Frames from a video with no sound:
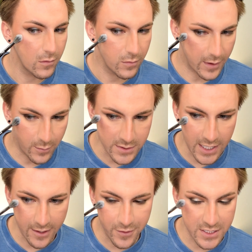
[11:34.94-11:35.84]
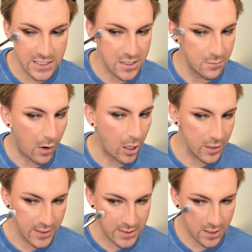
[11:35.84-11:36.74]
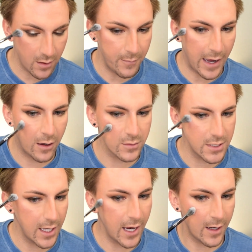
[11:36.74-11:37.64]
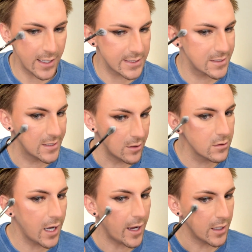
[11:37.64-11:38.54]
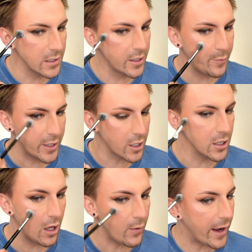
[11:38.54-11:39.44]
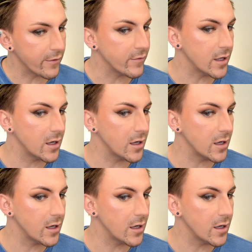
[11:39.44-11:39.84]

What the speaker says: That was like the smallest amount, and I still got a little bit of glow out of it.